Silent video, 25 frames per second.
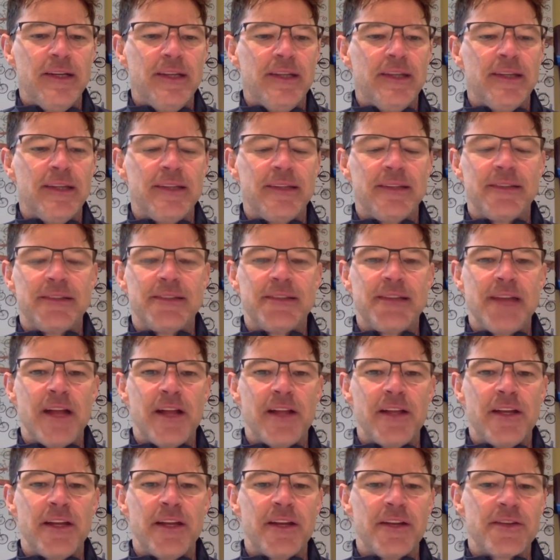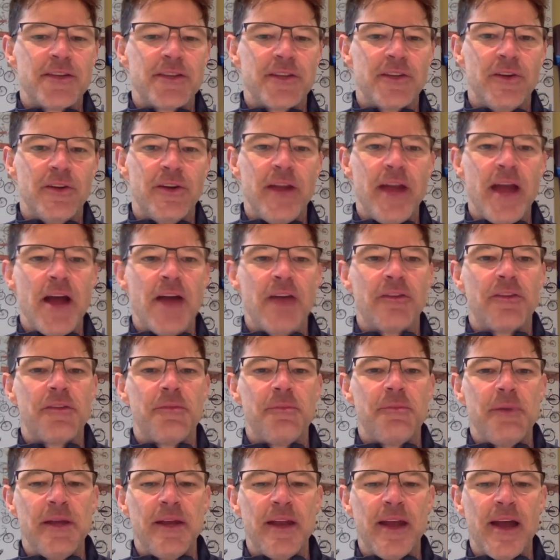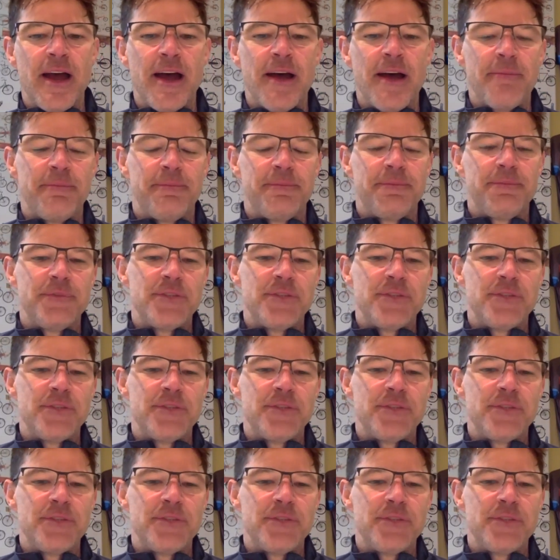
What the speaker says: it's telling you to slow down, speed up,